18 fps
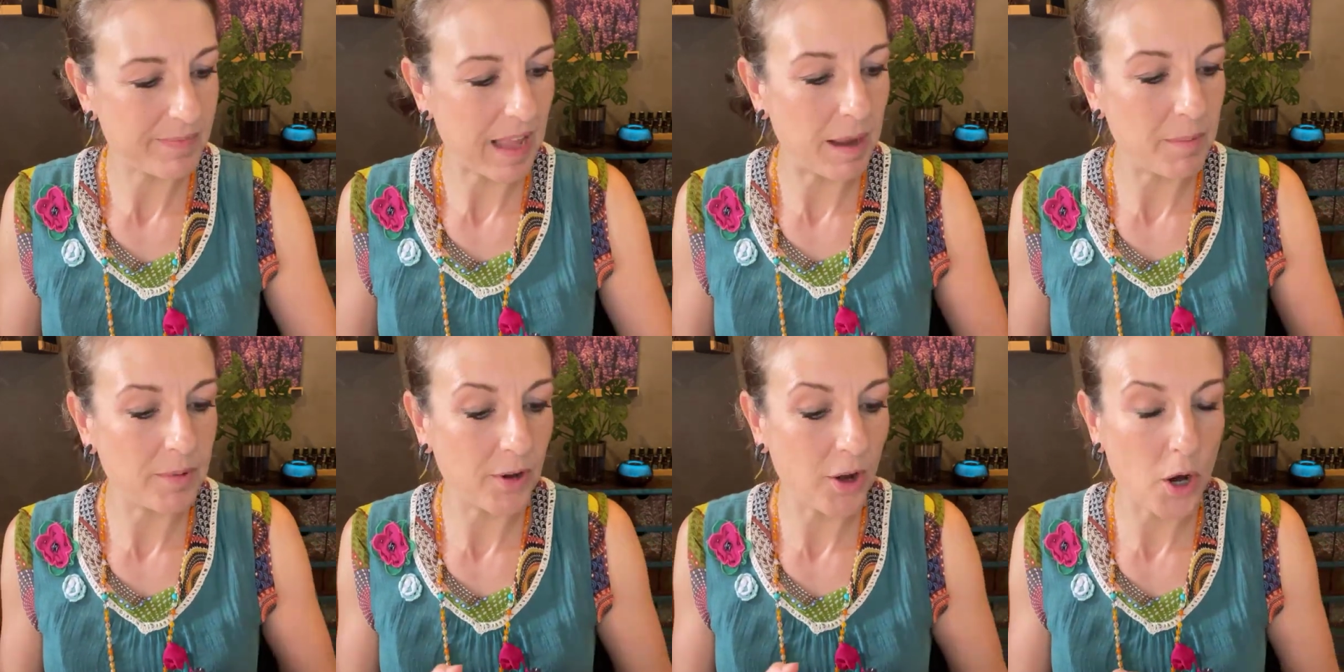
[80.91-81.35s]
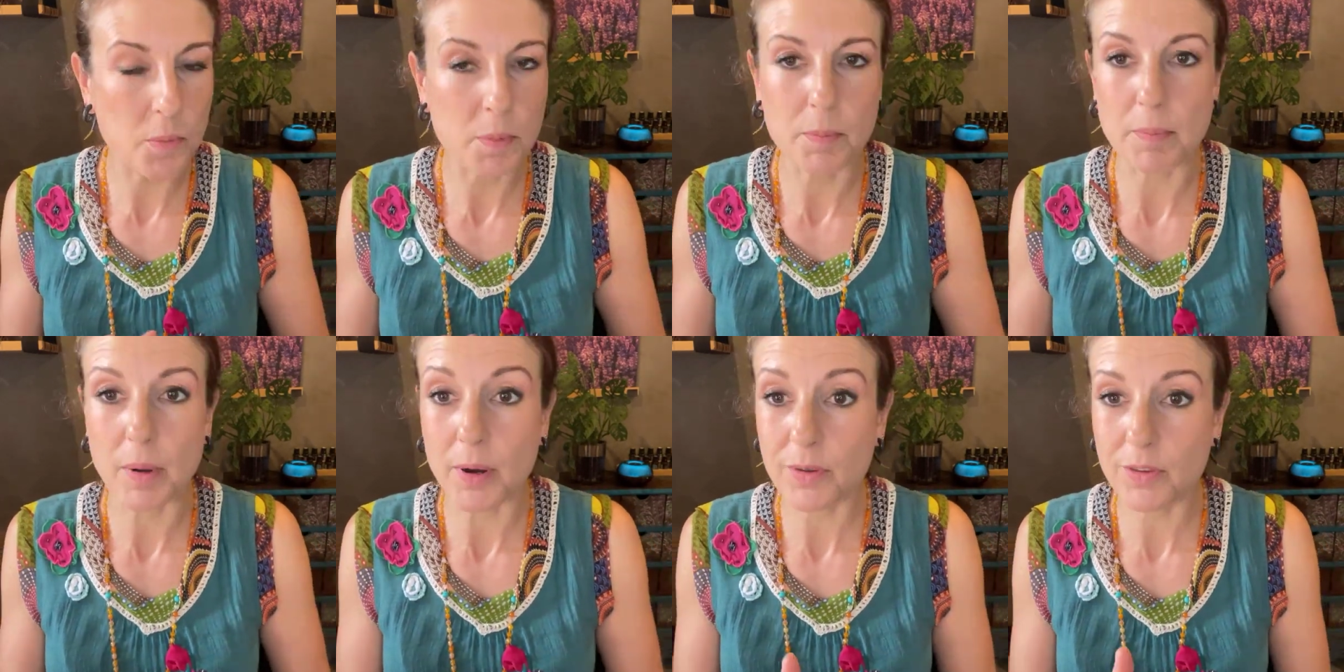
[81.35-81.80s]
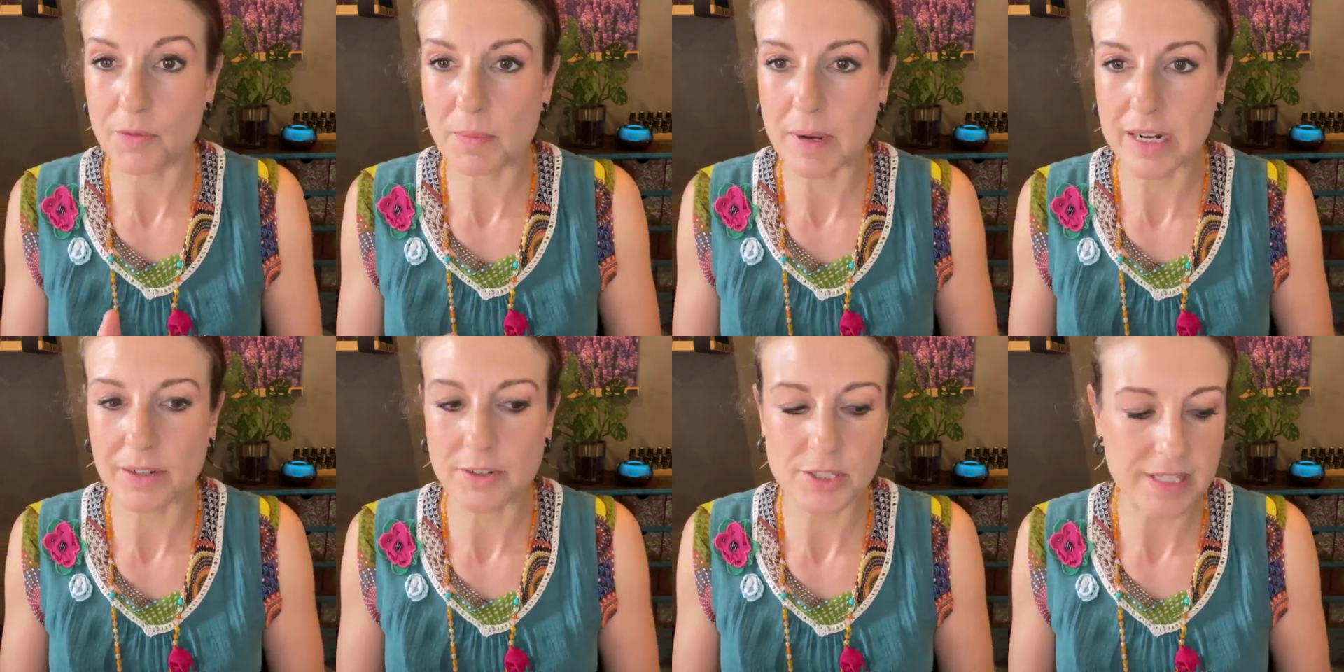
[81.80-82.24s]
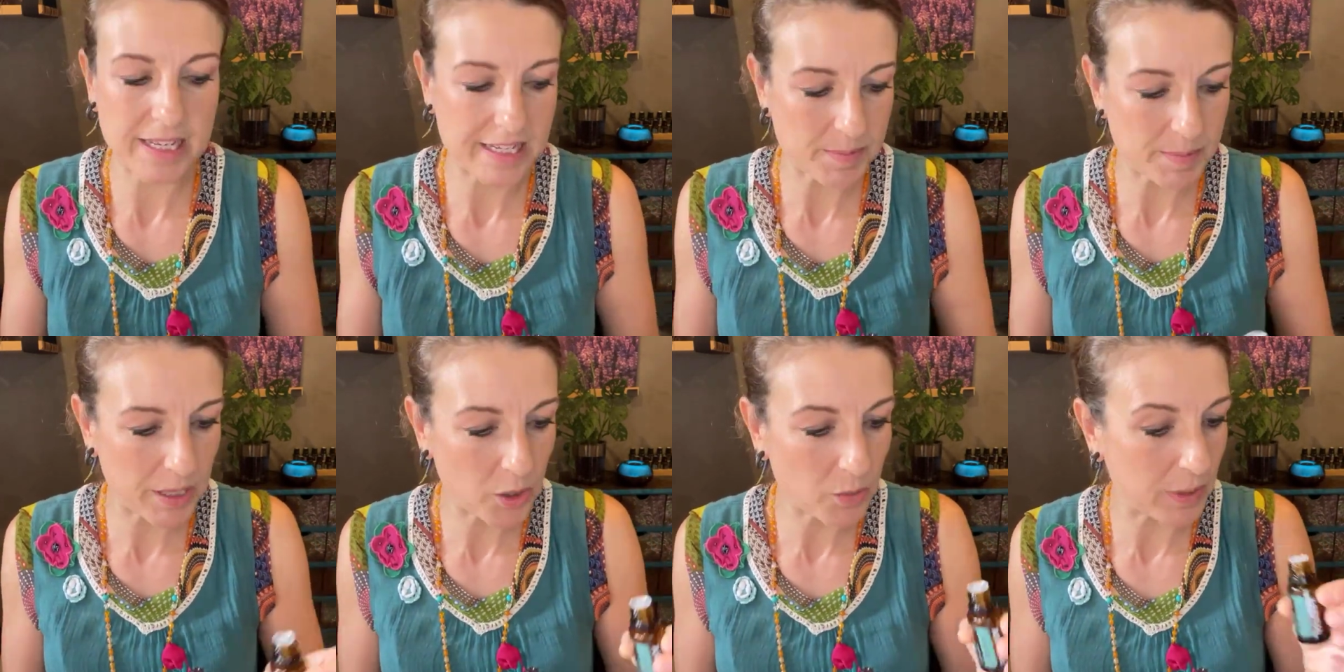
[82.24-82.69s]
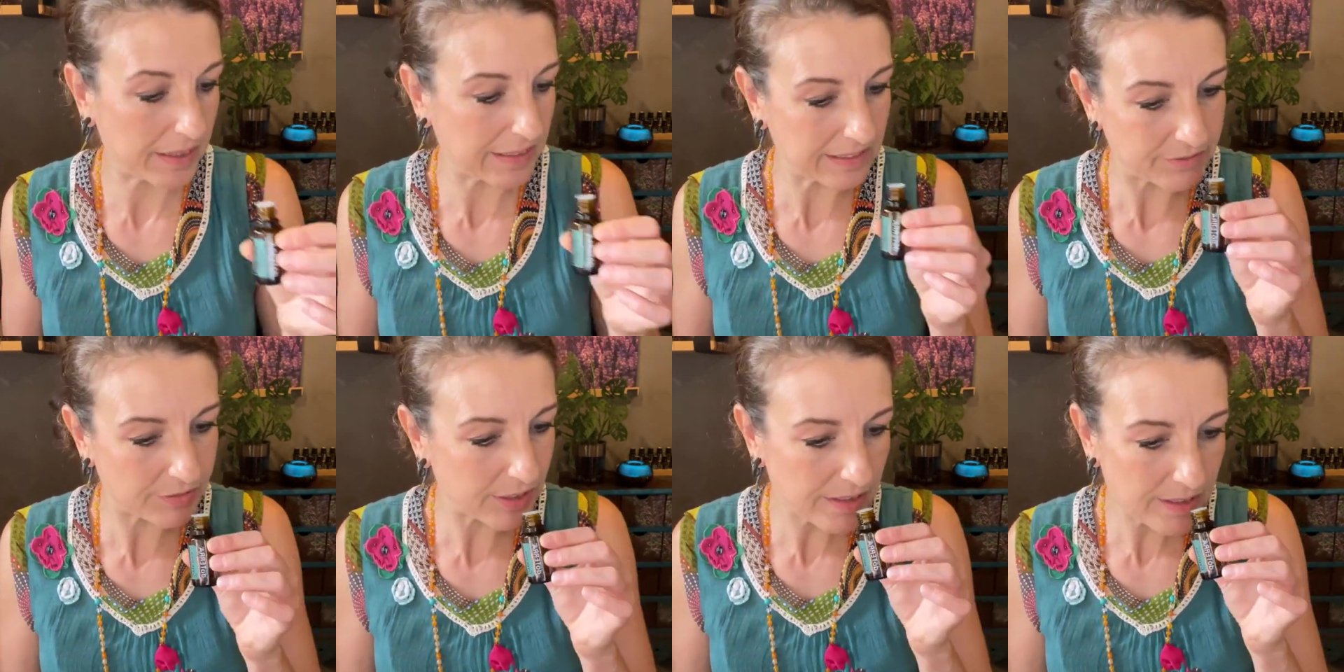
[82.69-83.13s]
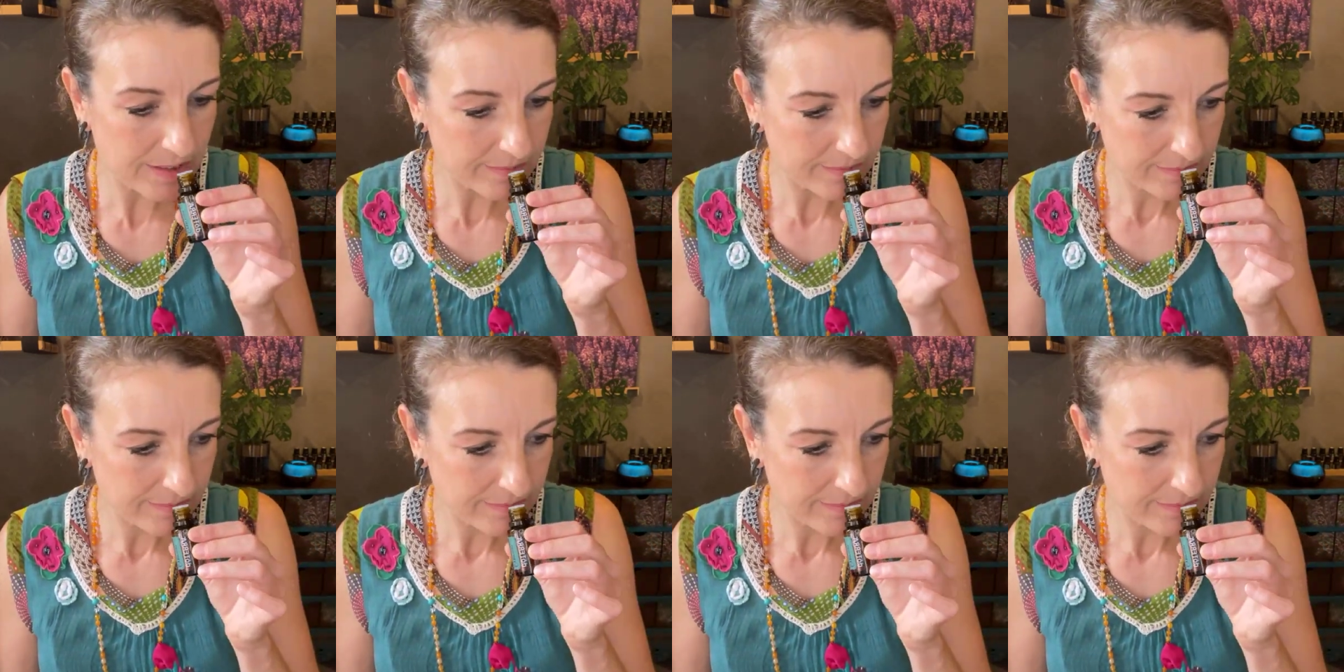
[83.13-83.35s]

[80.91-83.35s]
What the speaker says: I'm going to open both of mine because they smell quite different.